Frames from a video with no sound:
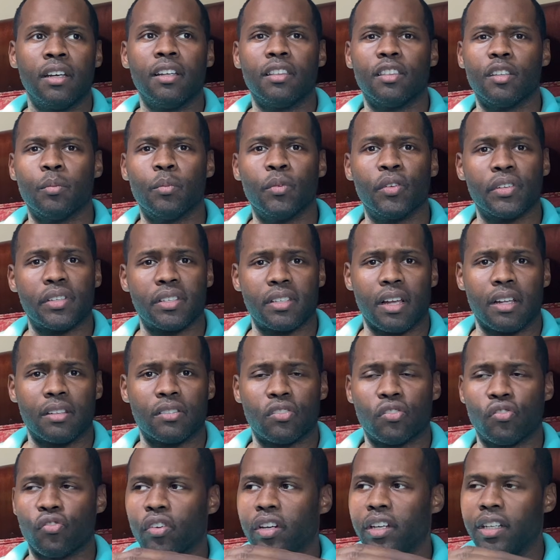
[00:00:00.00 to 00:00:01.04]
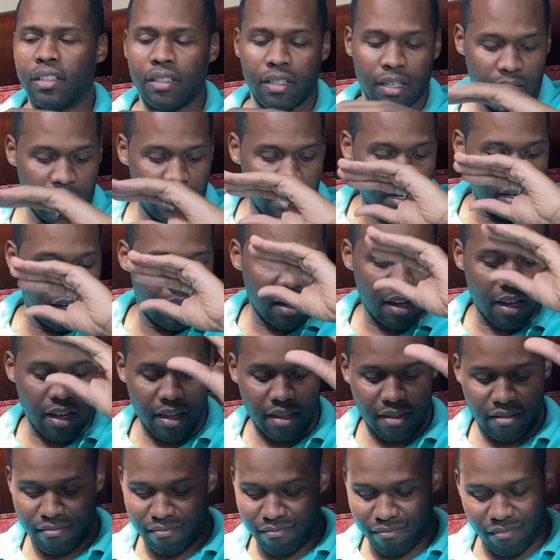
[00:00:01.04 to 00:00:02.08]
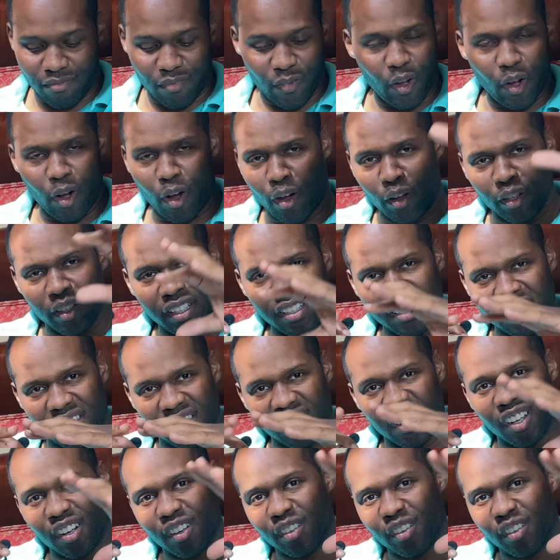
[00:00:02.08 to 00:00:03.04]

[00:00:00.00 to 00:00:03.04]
the Mulsanne straight. All these little